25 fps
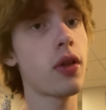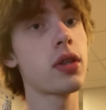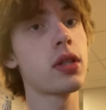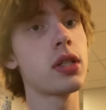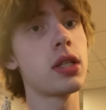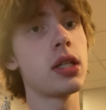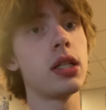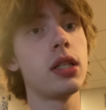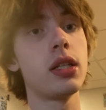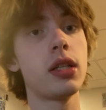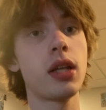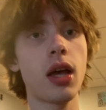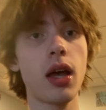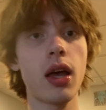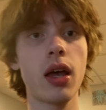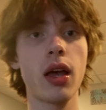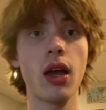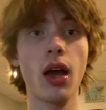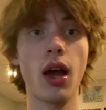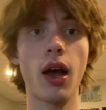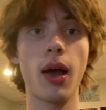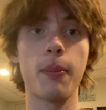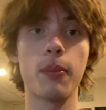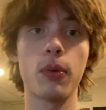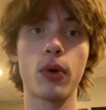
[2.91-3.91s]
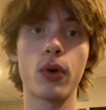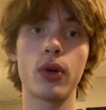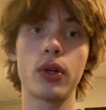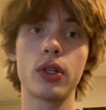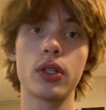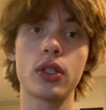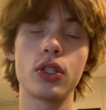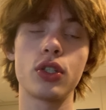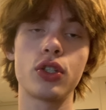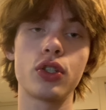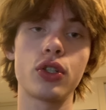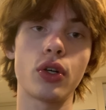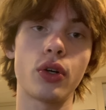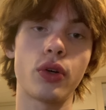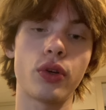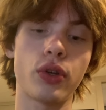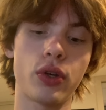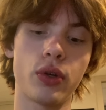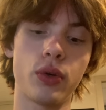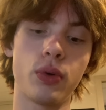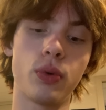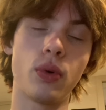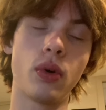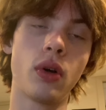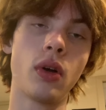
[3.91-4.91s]
Today I'm going to show
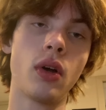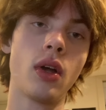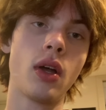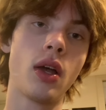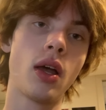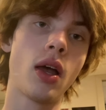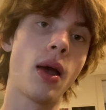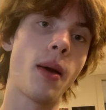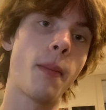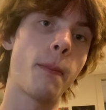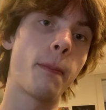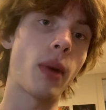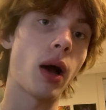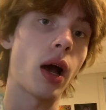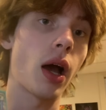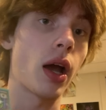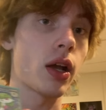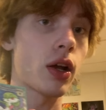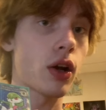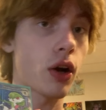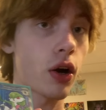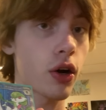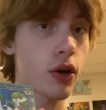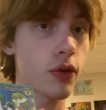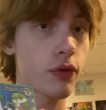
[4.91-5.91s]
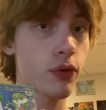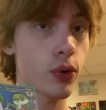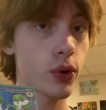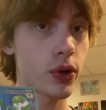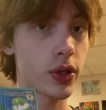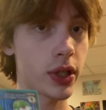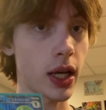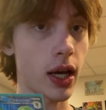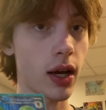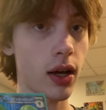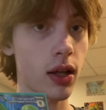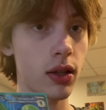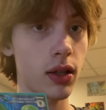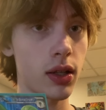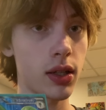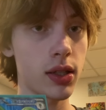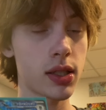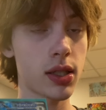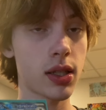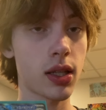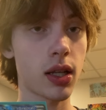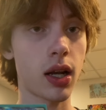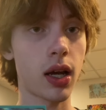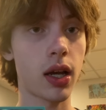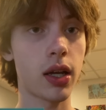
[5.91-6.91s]
you my Gardevoir deck
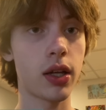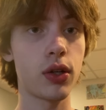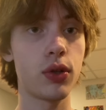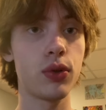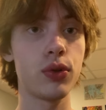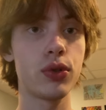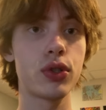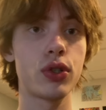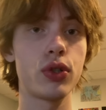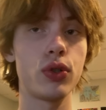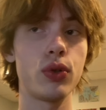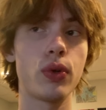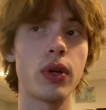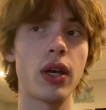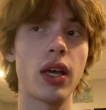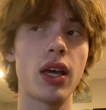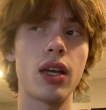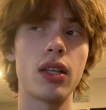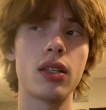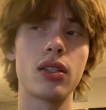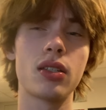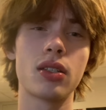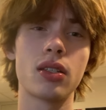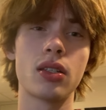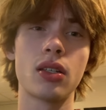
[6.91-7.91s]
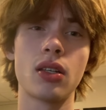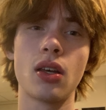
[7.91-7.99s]
list that I used to get